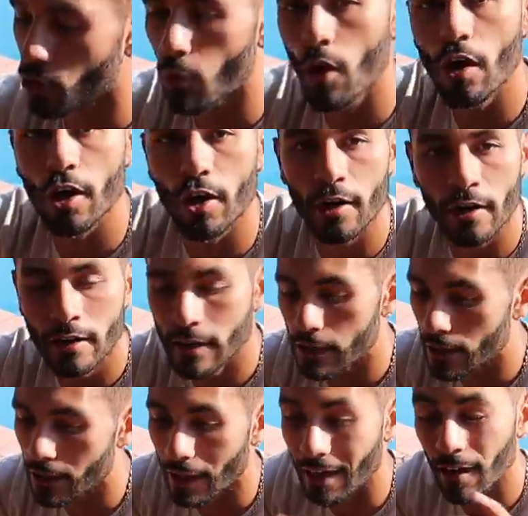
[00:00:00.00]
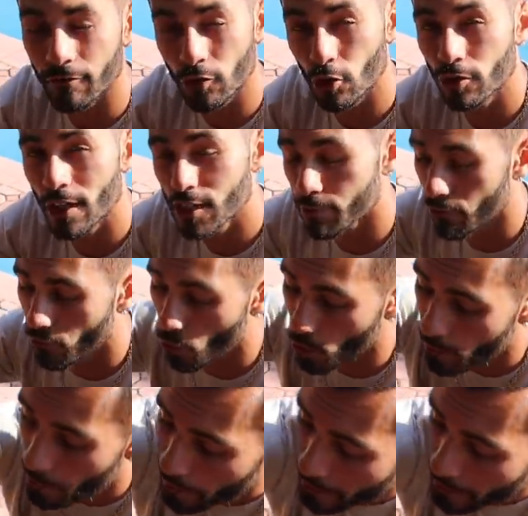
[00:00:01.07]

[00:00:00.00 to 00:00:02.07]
when they're walking around eating, like I've told you guys before,